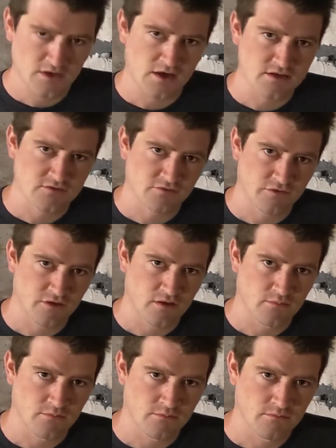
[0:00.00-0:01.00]
be nice for
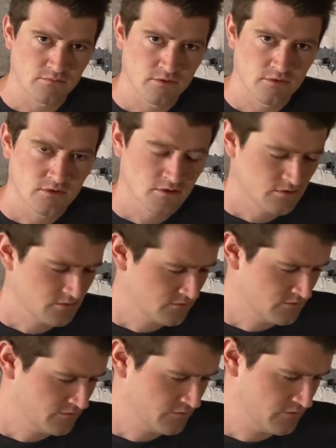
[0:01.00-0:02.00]
them,
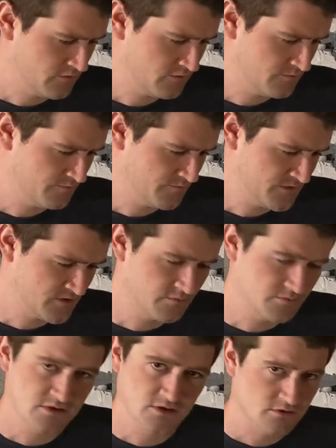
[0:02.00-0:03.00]
for
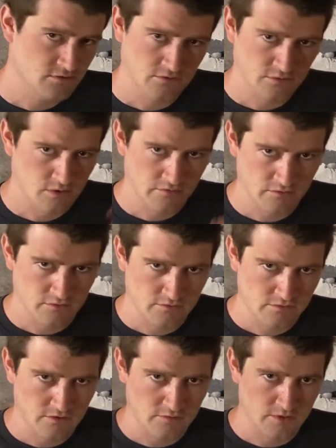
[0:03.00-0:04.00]
Simpson or
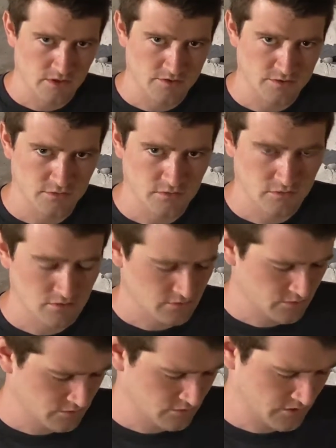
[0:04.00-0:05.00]
whoever you know makes your
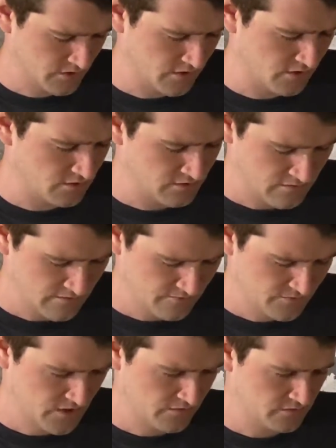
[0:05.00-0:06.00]
your kit,
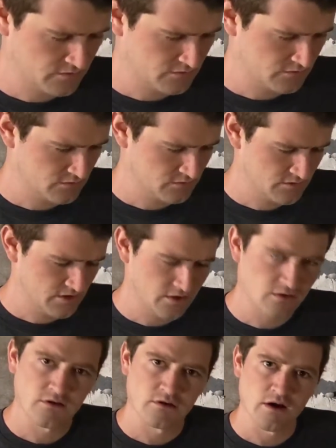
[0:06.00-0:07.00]
to have a little
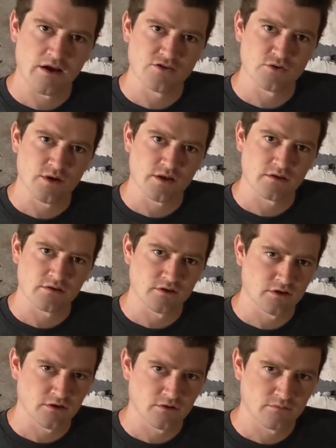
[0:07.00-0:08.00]
like graduated
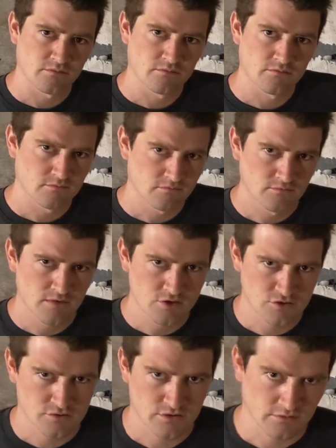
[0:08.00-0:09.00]
you know
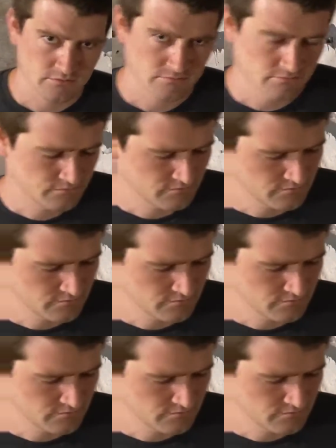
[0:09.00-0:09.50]
measuring